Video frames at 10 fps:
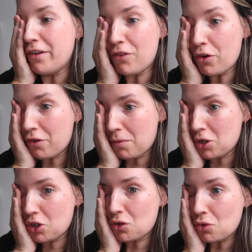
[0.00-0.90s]
really vlog very
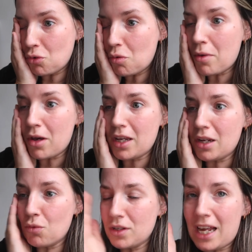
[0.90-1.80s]
much at all, but
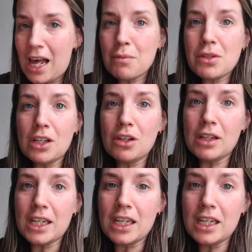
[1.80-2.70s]
it was
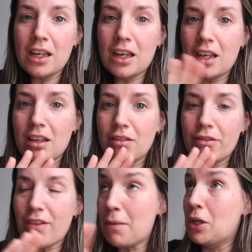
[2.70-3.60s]
absolutely
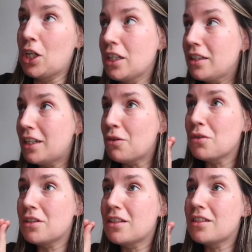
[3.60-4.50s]
fabulous. It
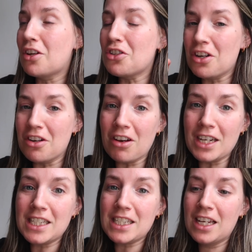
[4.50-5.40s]
was such a
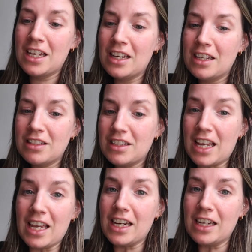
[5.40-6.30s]
nice
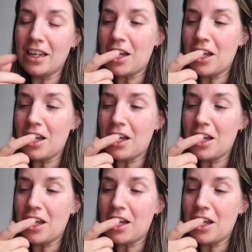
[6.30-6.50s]
day.